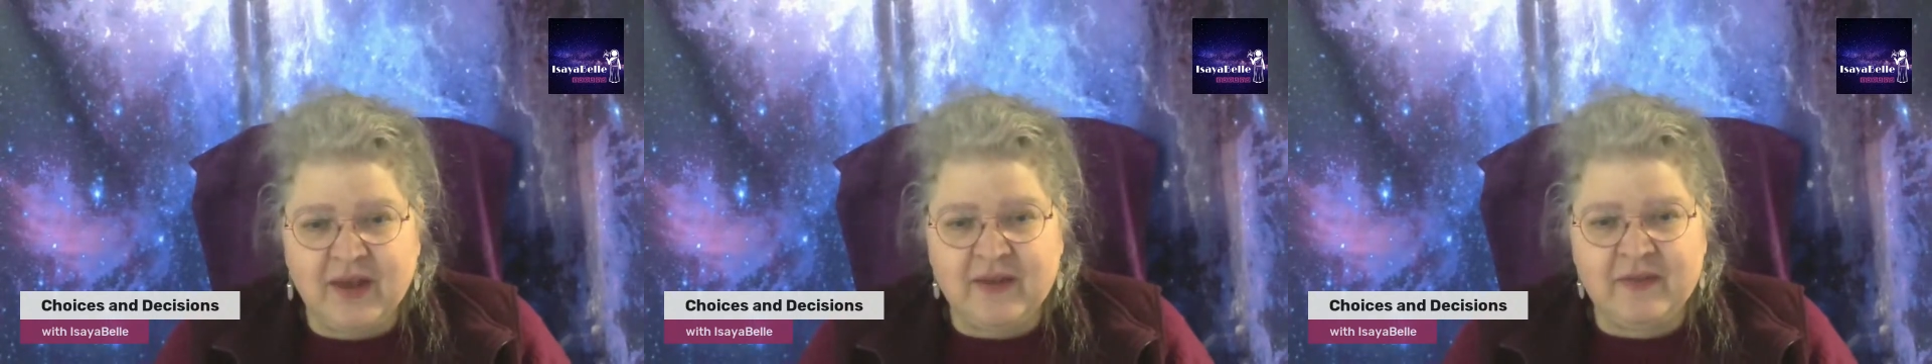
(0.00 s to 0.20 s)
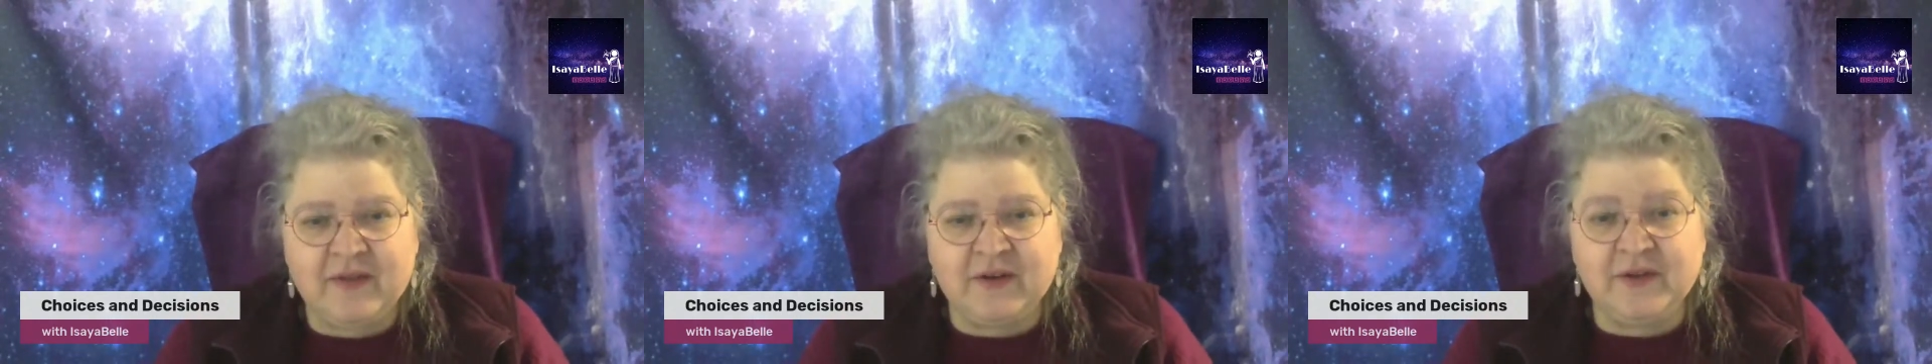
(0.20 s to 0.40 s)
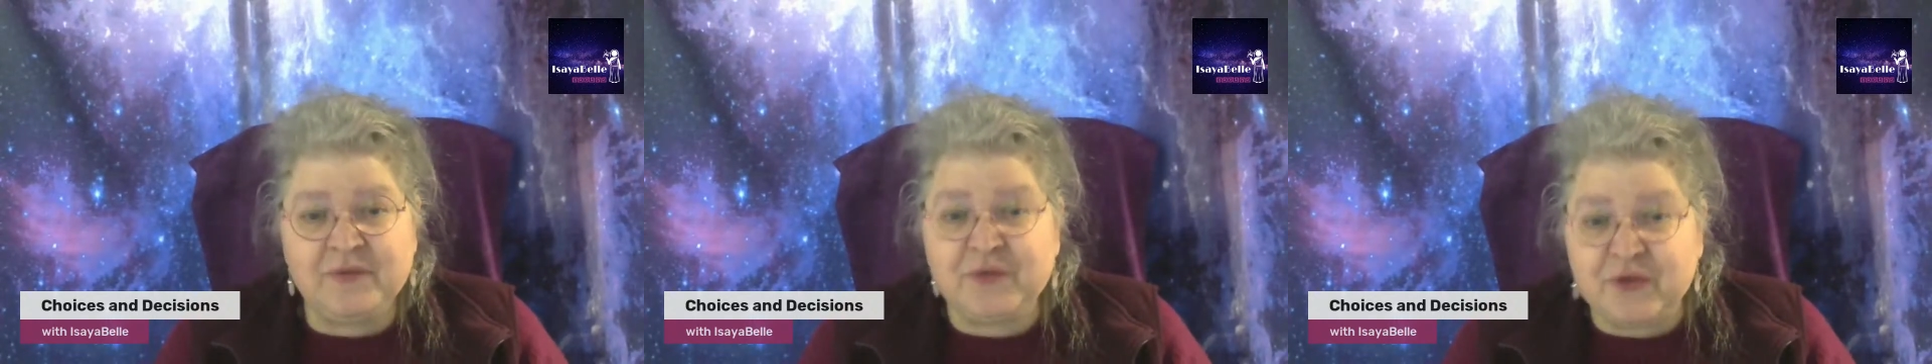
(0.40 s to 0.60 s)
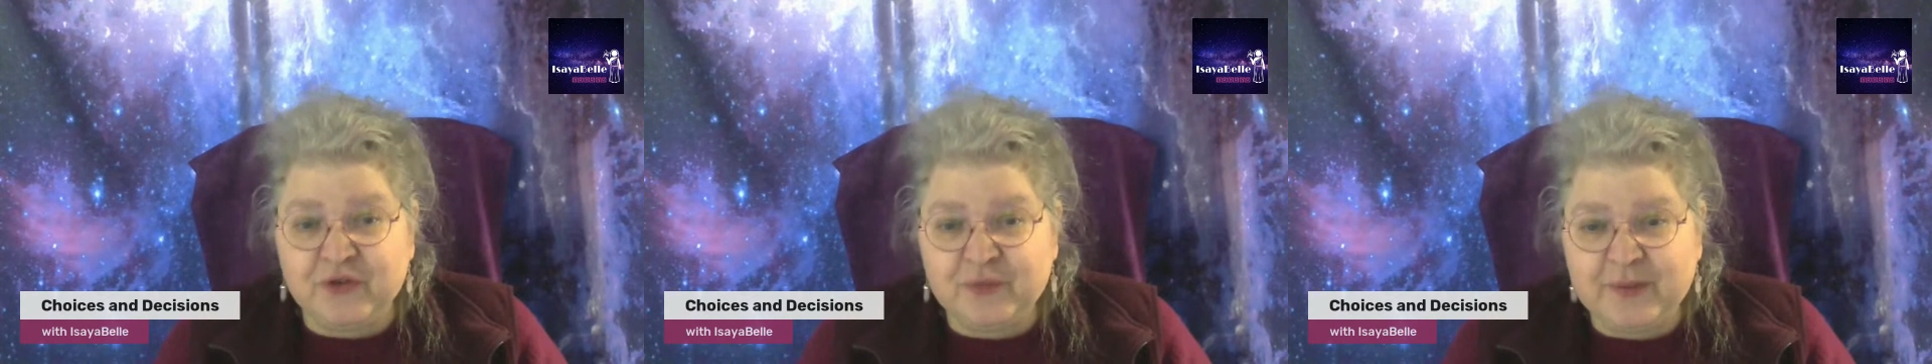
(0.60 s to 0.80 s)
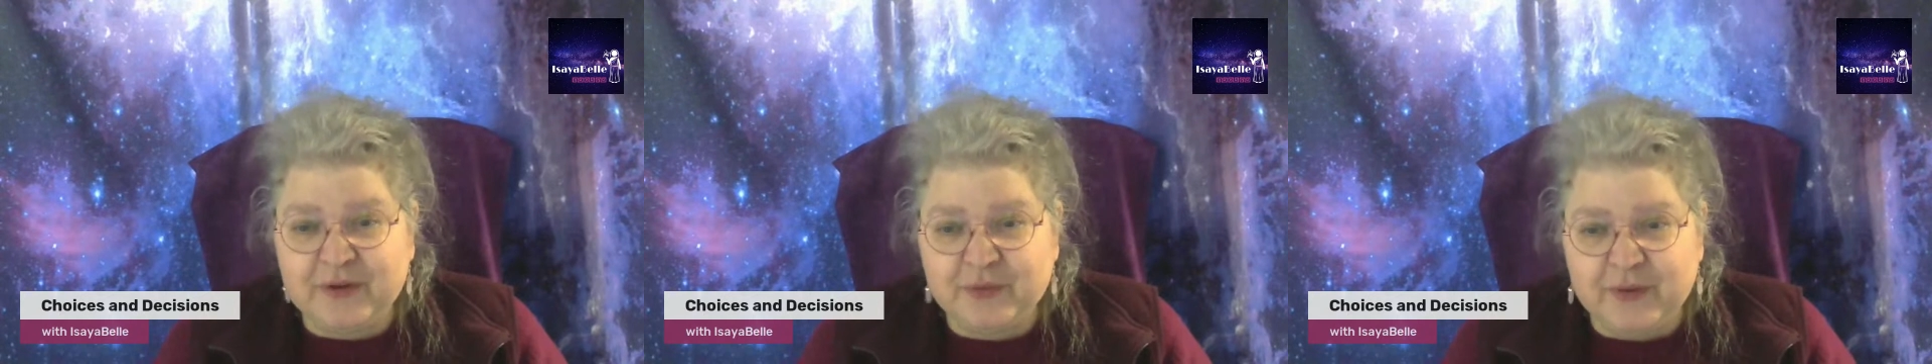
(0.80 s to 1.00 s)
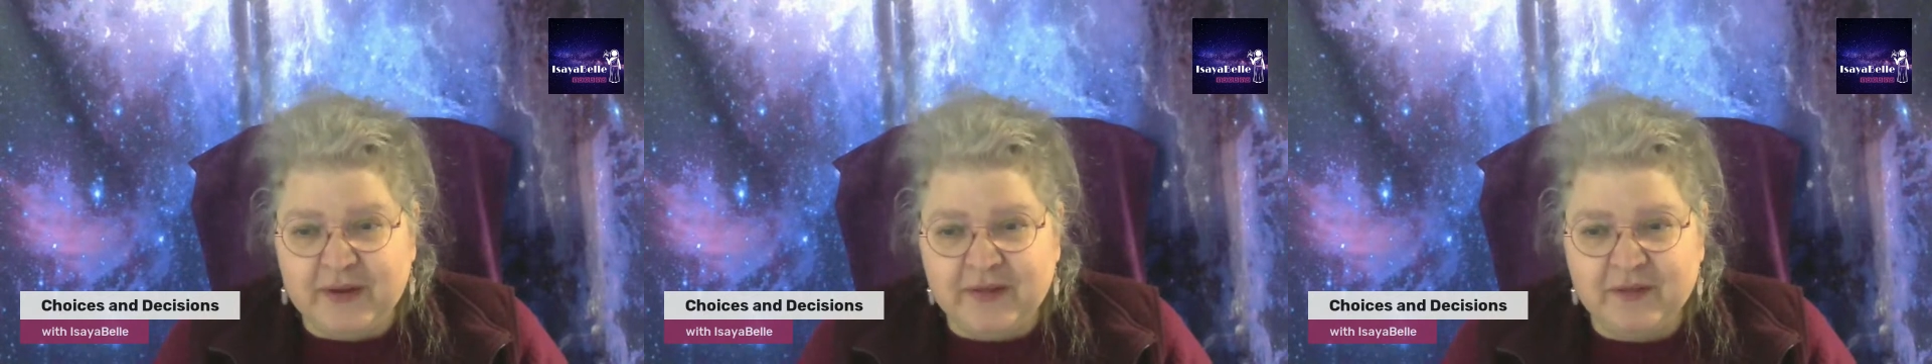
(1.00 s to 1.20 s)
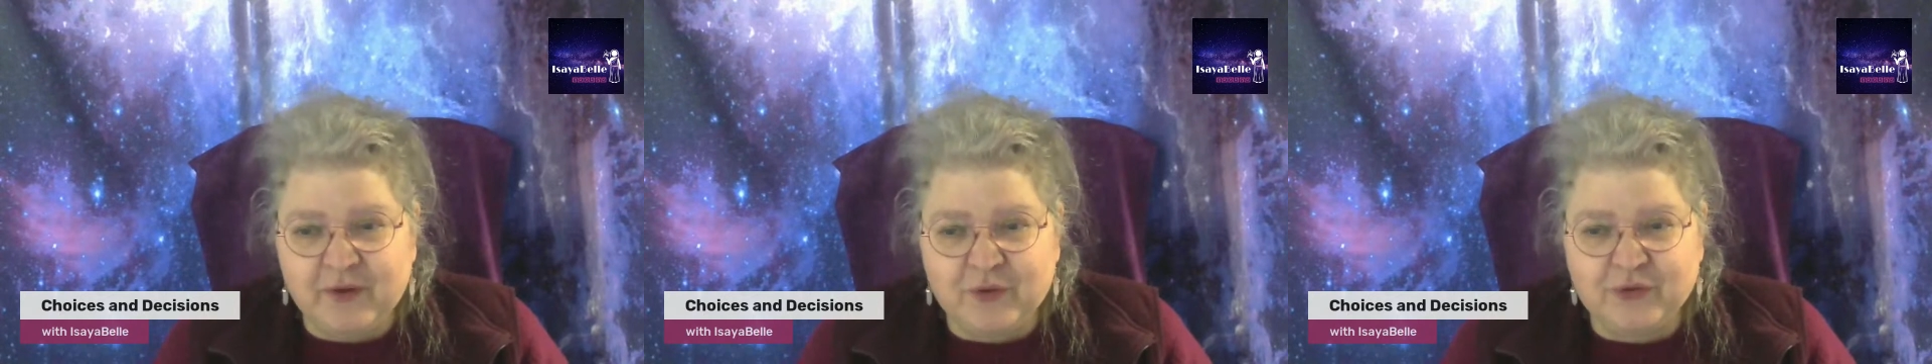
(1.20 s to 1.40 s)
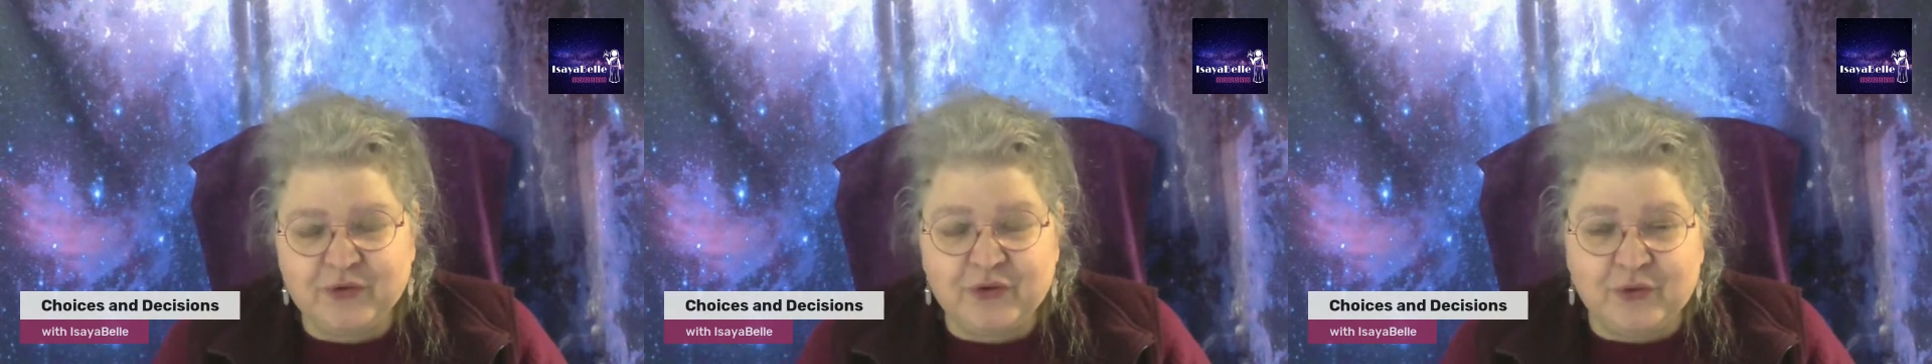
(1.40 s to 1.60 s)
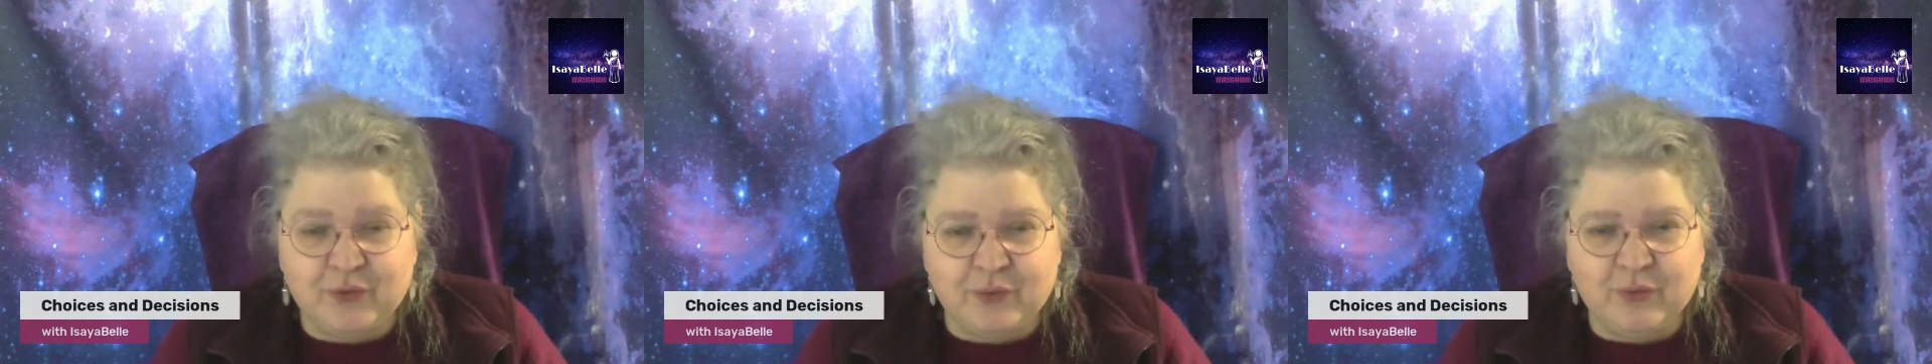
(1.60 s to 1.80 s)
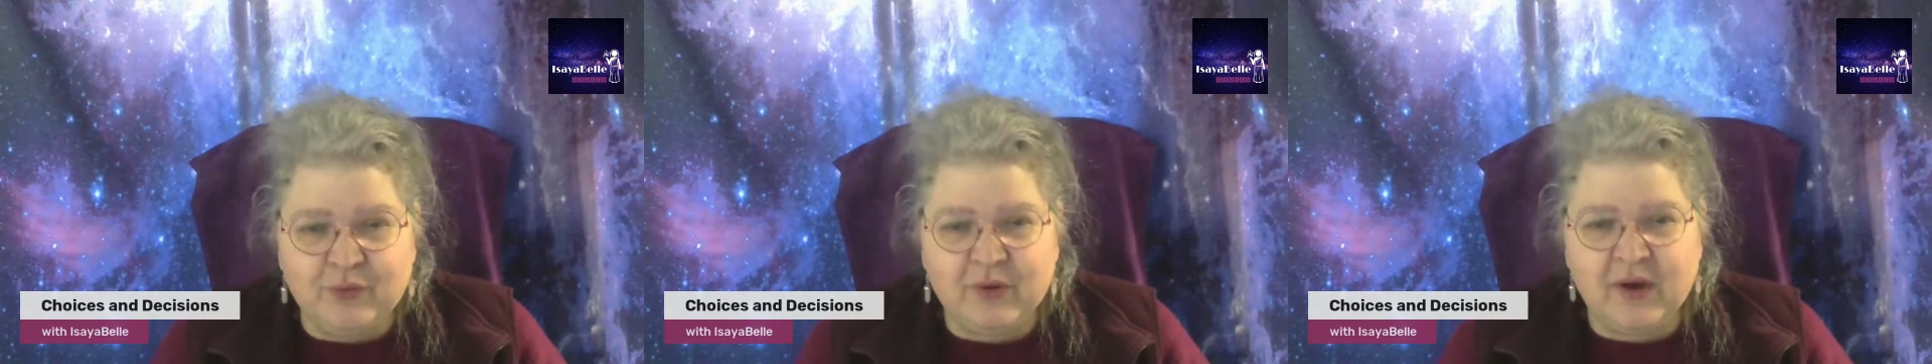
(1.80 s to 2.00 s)
and the difference between those
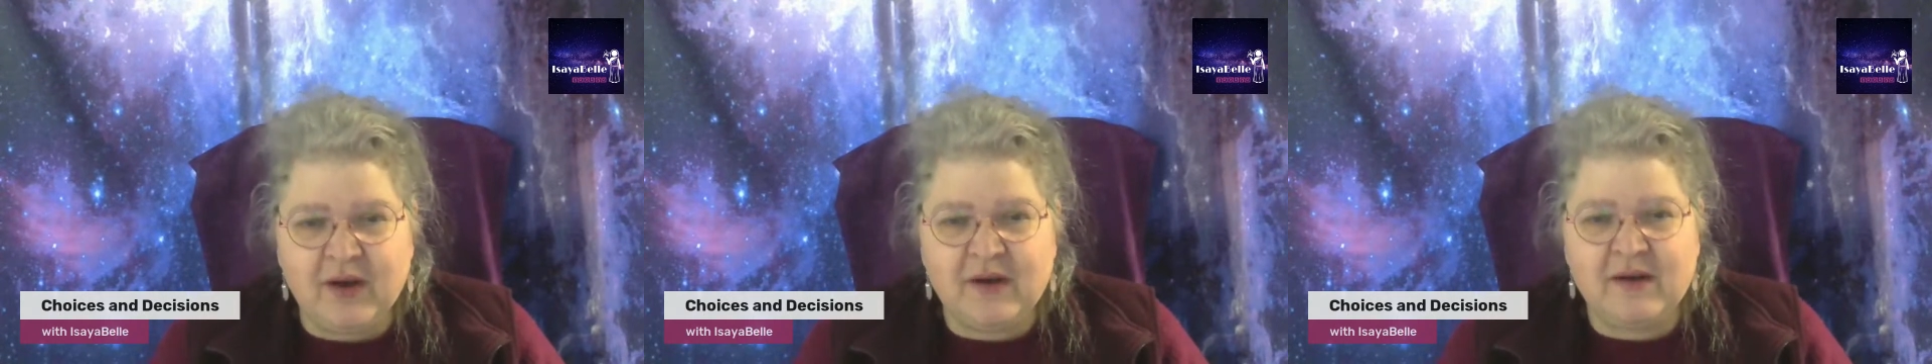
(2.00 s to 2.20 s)
two.